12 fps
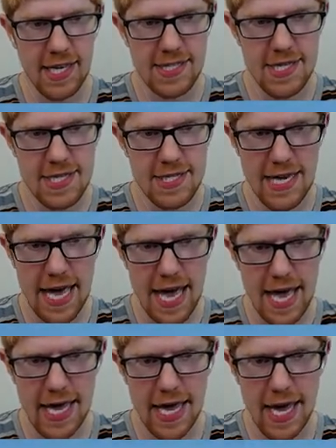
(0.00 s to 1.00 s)
It's in the
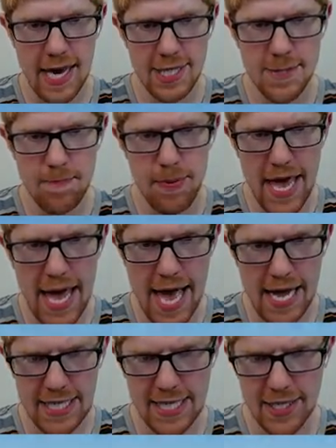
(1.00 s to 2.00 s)
sky again! It's
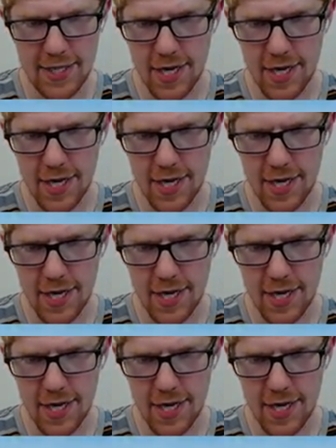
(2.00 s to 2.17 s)
back!